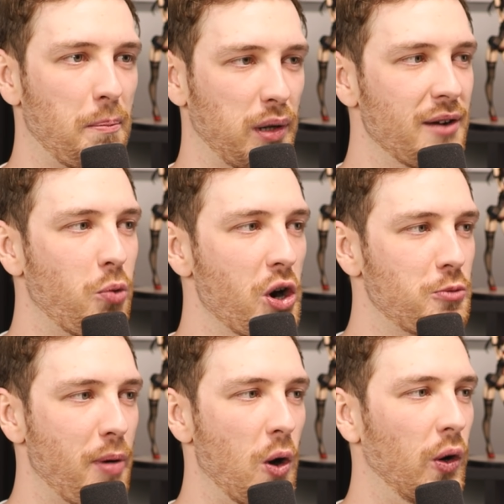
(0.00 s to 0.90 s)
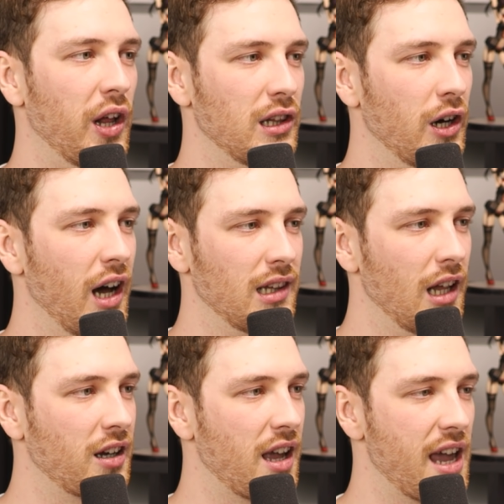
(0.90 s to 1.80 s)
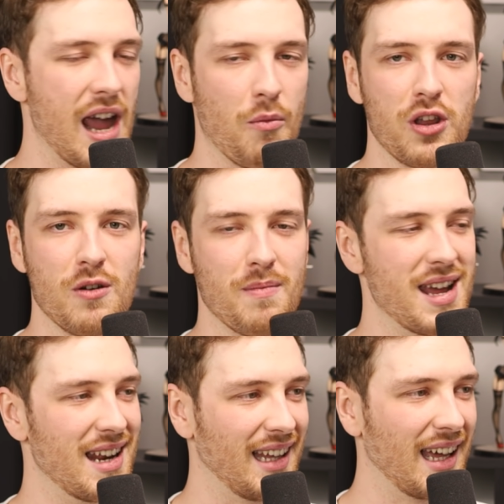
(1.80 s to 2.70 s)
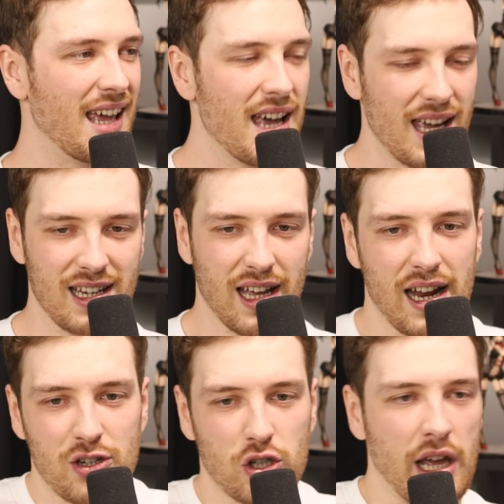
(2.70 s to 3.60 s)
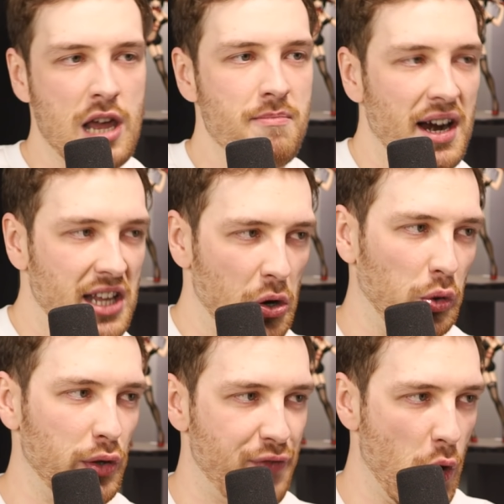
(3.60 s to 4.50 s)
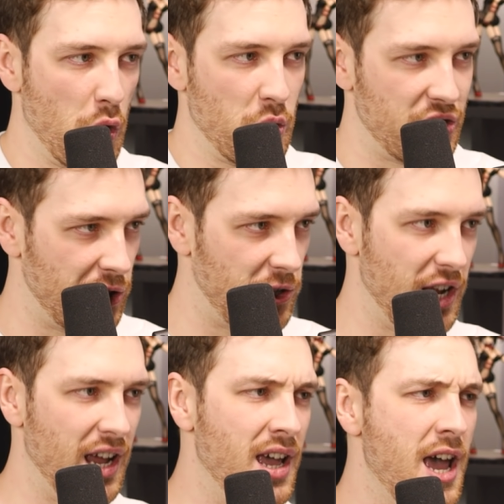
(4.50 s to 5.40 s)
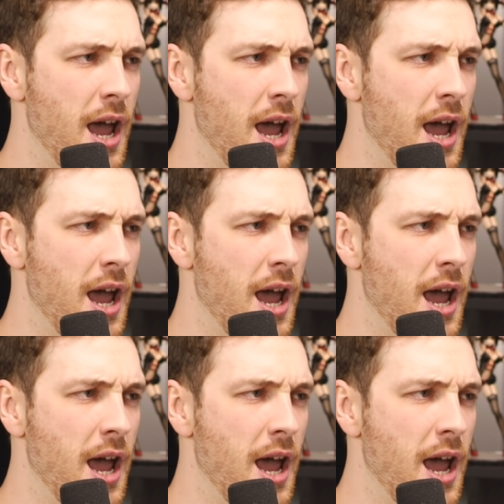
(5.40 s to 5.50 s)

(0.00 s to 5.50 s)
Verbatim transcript: then played wishbone, a luck game. What do you mean? And it's just like, he might get all the photos this year,